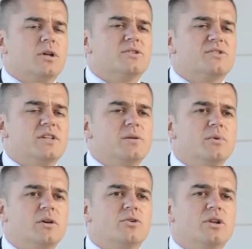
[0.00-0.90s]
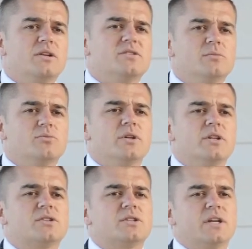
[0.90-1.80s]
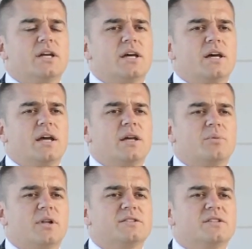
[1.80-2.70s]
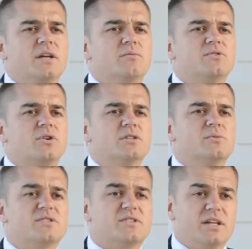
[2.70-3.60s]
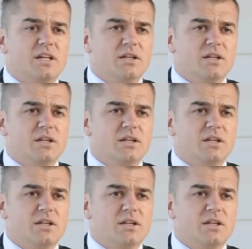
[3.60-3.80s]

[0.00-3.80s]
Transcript: In early December, we initially had placed an advertisement seeking